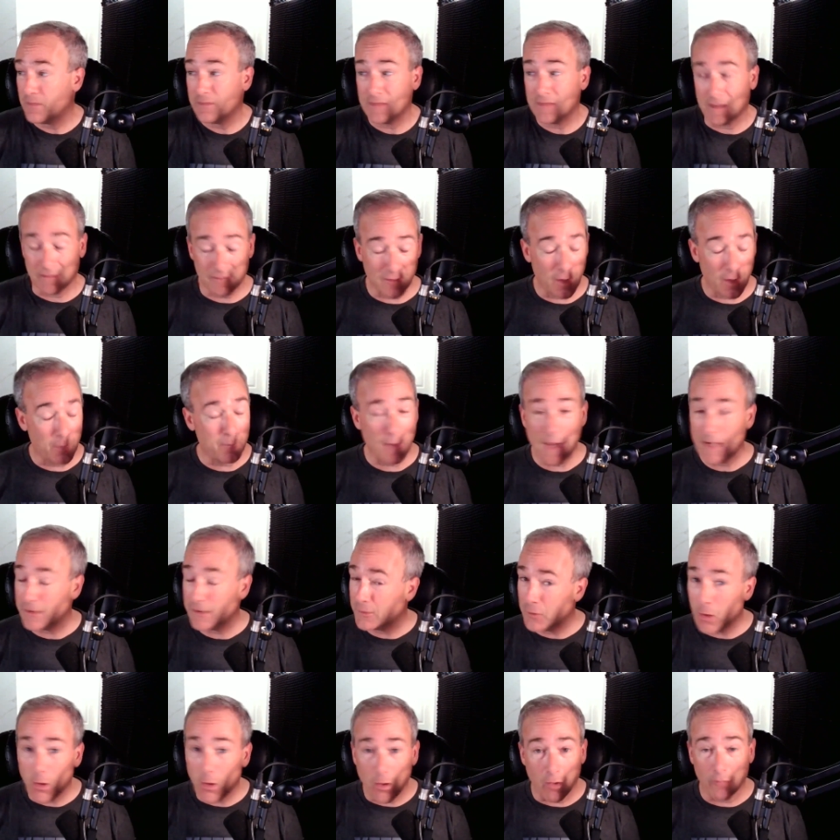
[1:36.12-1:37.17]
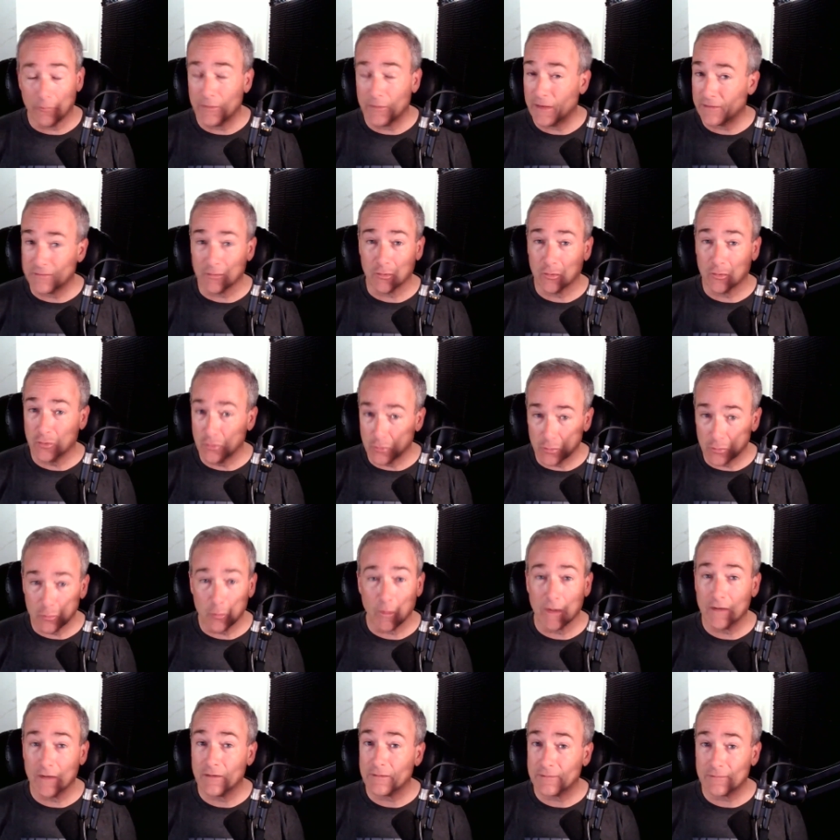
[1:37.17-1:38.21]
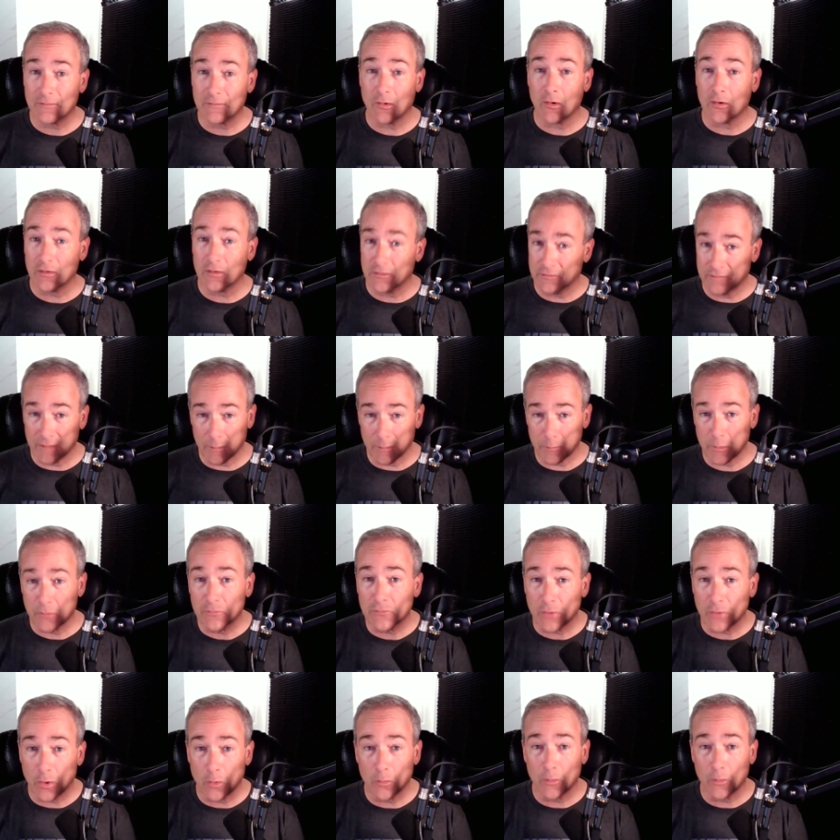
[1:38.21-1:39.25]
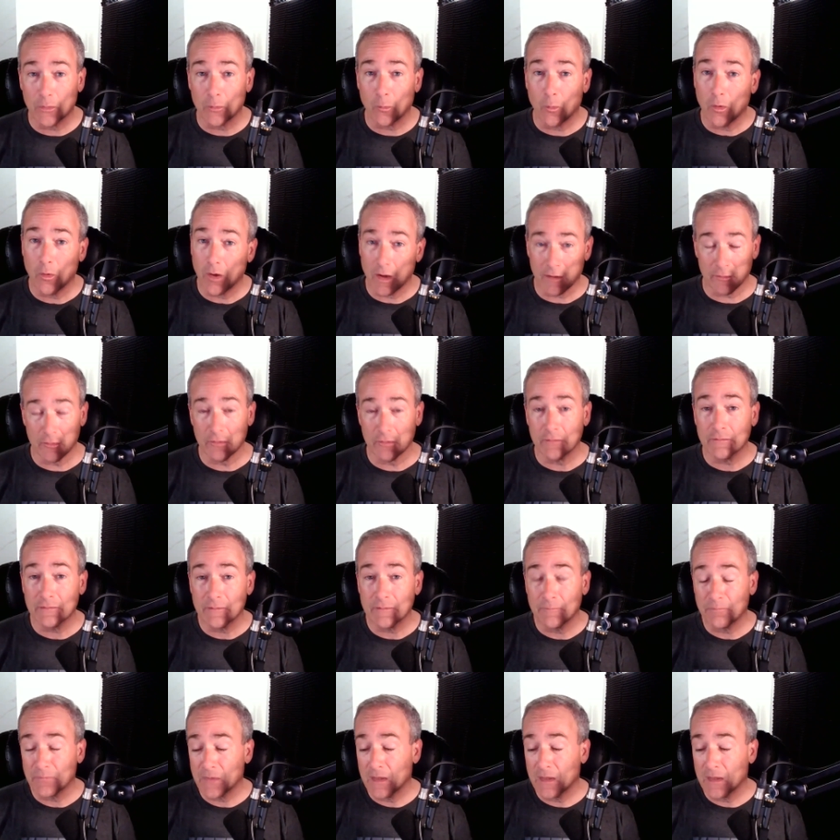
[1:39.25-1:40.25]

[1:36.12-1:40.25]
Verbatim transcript: That's not bad at all. That's a good way to start and dip your toe in the waters.